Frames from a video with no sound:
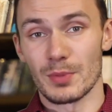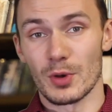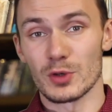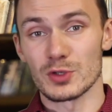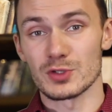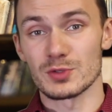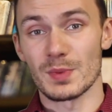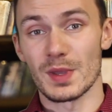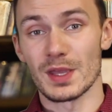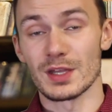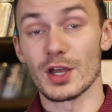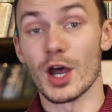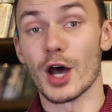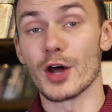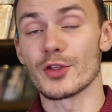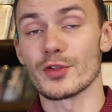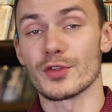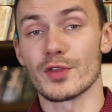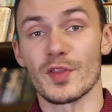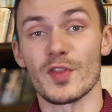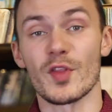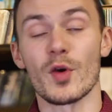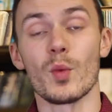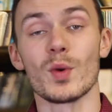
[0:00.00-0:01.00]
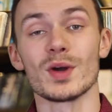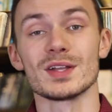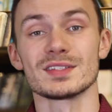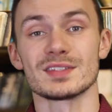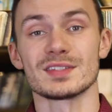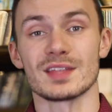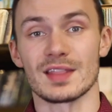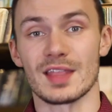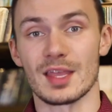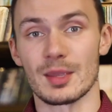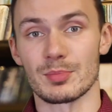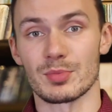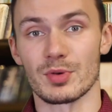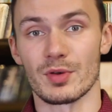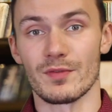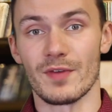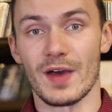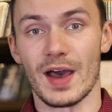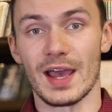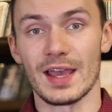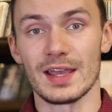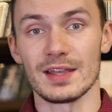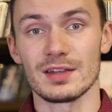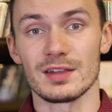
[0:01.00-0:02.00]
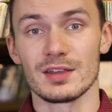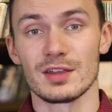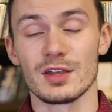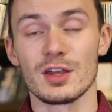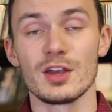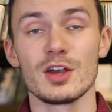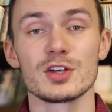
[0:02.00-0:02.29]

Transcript: Postman other than the ones that they provide,